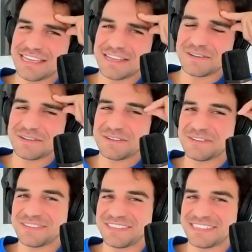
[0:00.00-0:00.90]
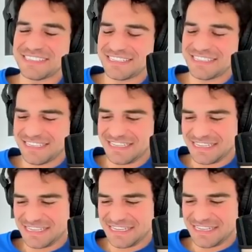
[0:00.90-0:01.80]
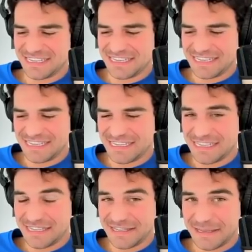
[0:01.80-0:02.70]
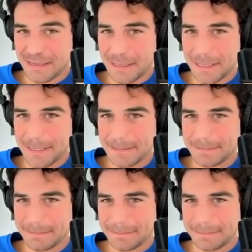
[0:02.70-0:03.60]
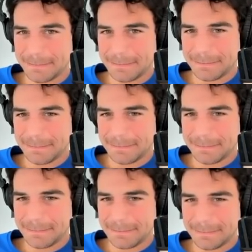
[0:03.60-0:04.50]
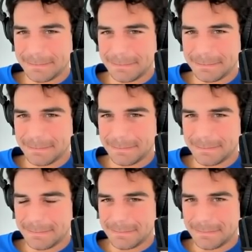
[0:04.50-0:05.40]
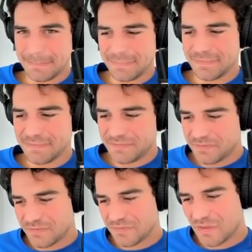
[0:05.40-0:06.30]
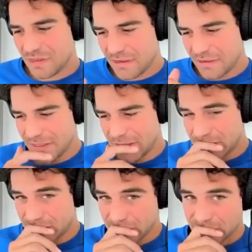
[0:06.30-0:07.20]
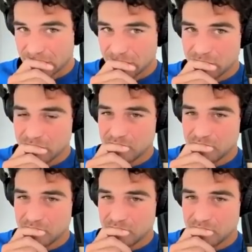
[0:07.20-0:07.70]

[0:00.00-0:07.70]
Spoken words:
This person isn't speaking.